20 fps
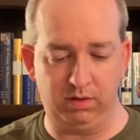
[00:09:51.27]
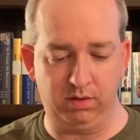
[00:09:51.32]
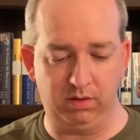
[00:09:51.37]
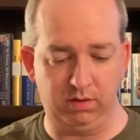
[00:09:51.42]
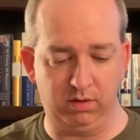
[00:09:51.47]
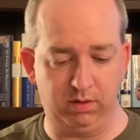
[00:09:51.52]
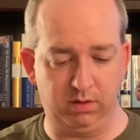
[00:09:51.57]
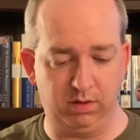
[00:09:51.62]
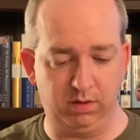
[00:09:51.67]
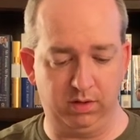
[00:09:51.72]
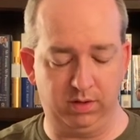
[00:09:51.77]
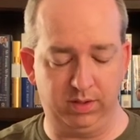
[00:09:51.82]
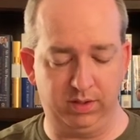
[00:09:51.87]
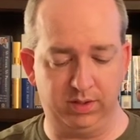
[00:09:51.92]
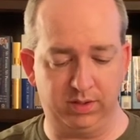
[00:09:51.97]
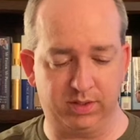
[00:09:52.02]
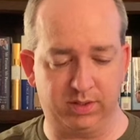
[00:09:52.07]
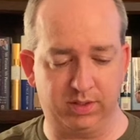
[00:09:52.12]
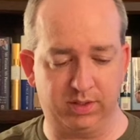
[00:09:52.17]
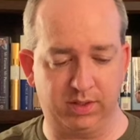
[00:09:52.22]
These
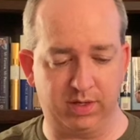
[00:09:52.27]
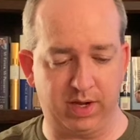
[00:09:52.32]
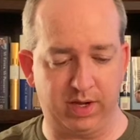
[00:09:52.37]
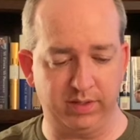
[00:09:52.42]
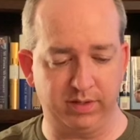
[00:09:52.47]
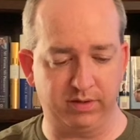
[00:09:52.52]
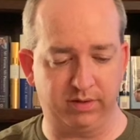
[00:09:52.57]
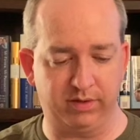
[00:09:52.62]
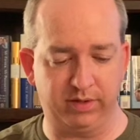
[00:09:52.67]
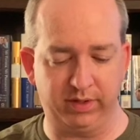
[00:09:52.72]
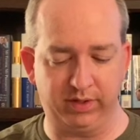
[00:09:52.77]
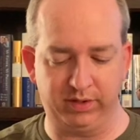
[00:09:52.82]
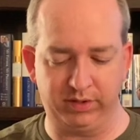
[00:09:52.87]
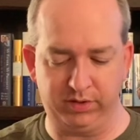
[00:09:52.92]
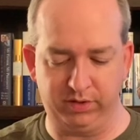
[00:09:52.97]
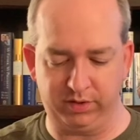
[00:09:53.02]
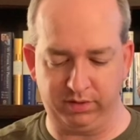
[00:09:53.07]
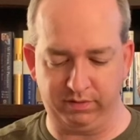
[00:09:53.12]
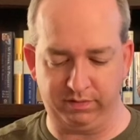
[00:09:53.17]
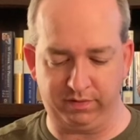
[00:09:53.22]
kinds of things you
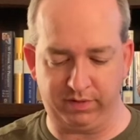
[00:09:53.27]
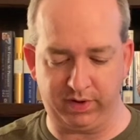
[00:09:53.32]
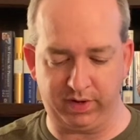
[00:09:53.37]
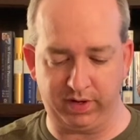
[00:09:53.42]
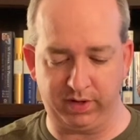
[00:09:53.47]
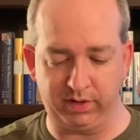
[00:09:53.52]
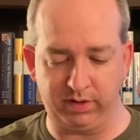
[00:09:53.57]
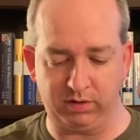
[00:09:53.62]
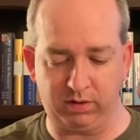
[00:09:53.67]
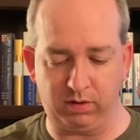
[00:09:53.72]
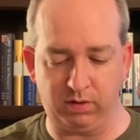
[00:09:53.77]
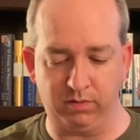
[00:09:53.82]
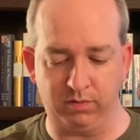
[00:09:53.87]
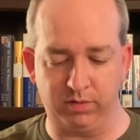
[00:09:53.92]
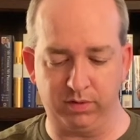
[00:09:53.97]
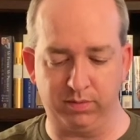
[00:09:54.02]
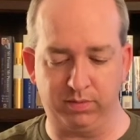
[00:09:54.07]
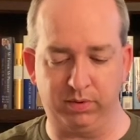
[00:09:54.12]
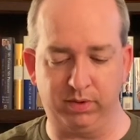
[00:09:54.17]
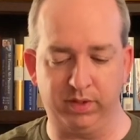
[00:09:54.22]
can find all over the
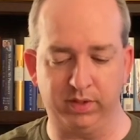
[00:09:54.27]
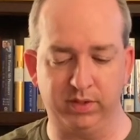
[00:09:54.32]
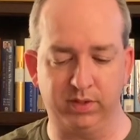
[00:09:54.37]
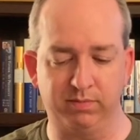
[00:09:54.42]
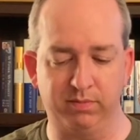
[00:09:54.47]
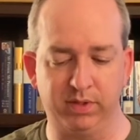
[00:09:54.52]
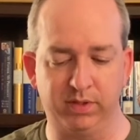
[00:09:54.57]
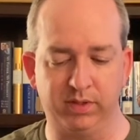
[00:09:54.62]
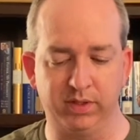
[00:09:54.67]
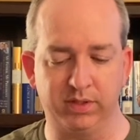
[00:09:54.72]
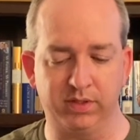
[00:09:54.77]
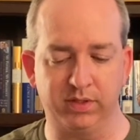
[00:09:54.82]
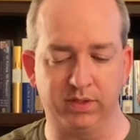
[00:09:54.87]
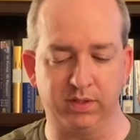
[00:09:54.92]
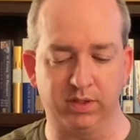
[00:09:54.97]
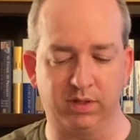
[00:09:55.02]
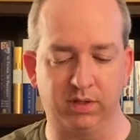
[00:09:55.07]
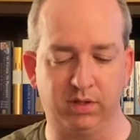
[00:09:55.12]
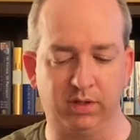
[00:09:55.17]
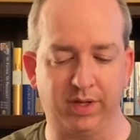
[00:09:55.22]
place, but this is a
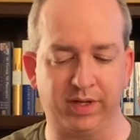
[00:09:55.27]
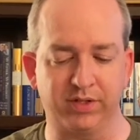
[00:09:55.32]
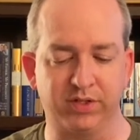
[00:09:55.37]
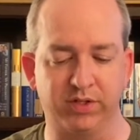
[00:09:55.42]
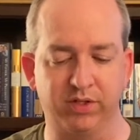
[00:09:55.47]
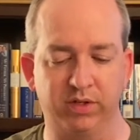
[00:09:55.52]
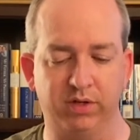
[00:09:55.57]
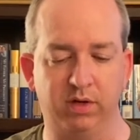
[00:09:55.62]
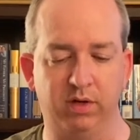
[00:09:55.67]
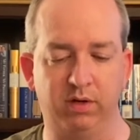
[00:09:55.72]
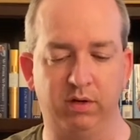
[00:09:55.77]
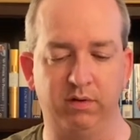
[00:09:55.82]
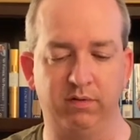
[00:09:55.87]
collection of